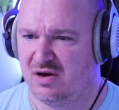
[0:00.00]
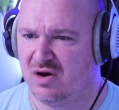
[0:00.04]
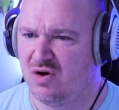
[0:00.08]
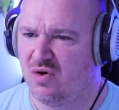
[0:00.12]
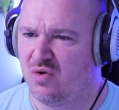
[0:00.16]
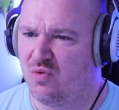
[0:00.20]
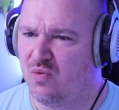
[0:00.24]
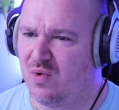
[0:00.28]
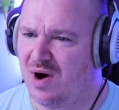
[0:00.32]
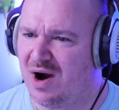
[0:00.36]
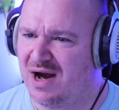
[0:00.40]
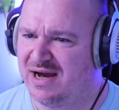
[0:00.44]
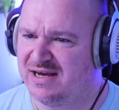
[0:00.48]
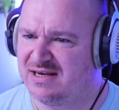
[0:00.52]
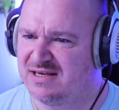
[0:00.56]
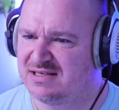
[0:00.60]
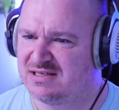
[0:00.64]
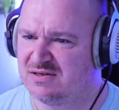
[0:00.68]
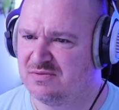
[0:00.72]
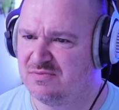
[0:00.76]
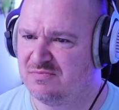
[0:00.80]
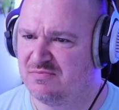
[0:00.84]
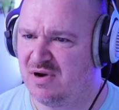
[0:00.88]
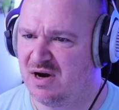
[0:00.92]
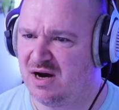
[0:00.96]
Why
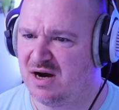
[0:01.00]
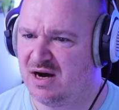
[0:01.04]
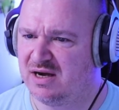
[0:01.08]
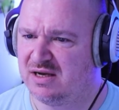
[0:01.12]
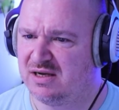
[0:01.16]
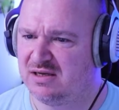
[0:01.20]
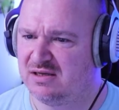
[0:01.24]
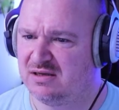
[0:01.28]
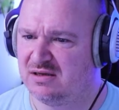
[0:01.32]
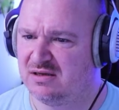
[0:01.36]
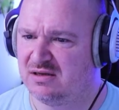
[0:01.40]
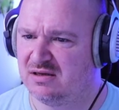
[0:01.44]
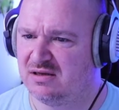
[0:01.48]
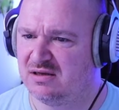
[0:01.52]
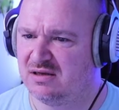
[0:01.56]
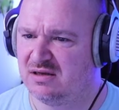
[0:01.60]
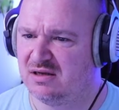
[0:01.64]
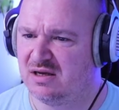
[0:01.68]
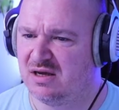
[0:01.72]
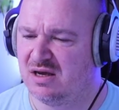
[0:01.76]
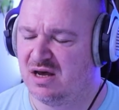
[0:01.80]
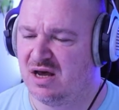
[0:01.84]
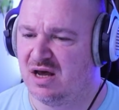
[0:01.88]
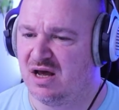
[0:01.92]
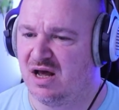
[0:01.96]
isn't my...
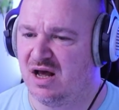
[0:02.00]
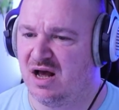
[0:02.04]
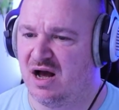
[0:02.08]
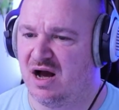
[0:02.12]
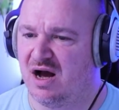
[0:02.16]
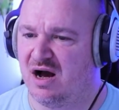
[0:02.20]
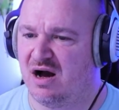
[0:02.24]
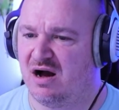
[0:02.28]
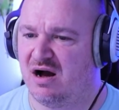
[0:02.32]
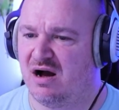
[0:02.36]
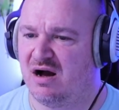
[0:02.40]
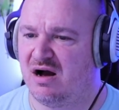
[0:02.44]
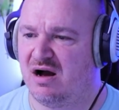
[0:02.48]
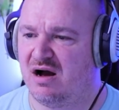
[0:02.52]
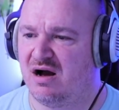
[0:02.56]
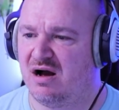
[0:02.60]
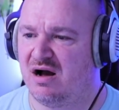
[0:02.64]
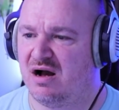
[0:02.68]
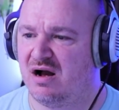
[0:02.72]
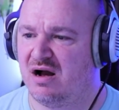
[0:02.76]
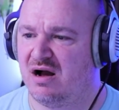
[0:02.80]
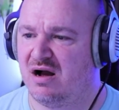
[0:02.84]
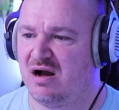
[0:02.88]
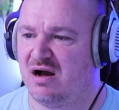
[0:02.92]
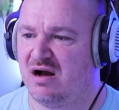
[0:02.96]

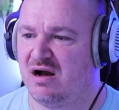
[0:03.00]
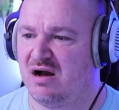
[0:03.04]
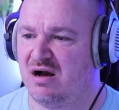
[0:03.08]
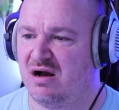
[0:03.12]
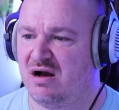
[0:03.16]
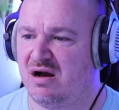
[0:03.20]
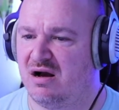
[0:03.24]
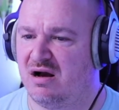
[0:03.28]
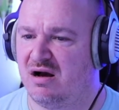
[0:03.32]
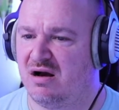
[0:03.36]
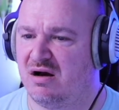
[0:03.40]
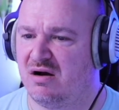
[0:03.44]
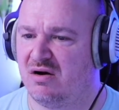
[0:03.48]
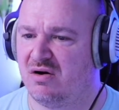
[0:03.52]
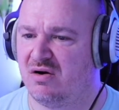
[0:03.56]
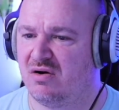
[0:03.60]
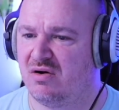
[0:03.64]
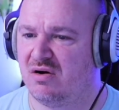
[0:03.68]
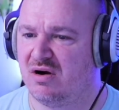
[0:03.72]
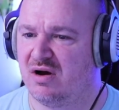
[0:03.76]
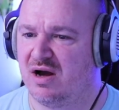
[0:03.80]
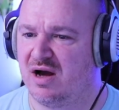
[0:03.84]
Oh,